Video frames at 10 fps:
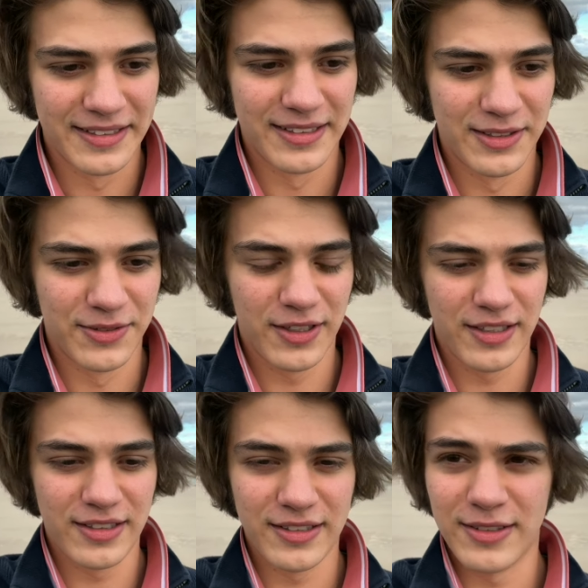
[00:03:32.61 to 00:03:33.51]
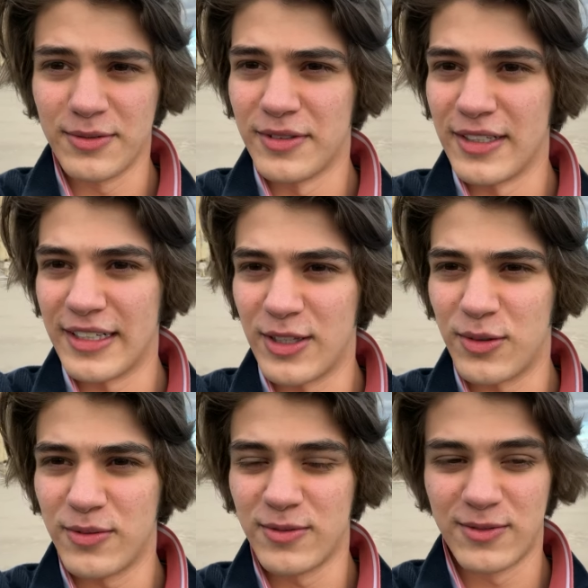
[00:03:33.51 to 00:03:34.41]
You've done what, like
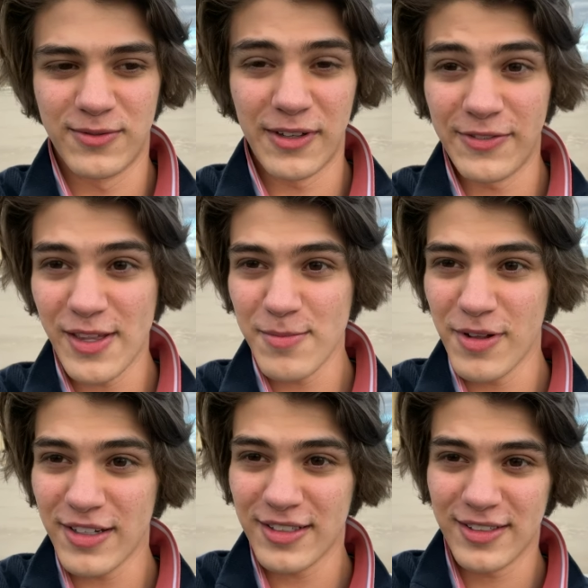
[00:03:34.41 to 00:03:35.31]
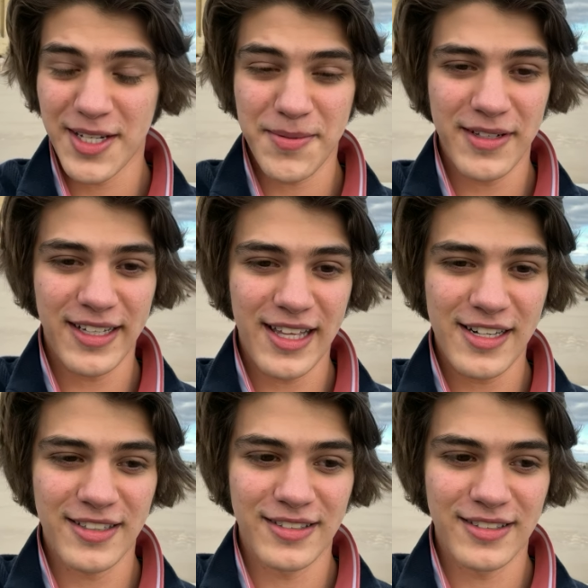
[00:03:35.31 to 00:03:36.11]
15 vlogs, something like that.